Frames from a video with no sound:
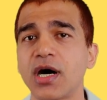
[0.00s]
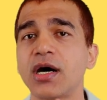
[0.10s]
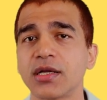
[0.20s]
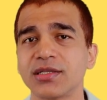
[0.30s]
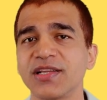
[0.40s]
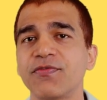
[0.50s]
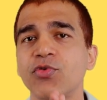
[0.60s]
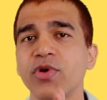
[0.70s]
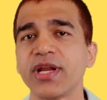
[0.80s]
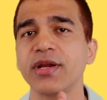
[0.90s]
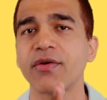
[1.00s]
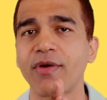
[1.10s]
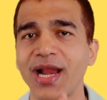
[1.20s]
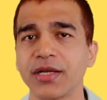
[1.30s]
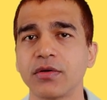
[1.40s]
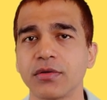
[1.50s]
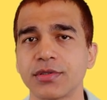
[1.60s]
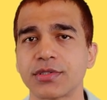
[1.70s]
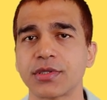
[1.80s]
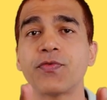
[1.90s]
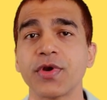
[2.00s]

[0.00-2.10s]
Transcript: are the free radicals.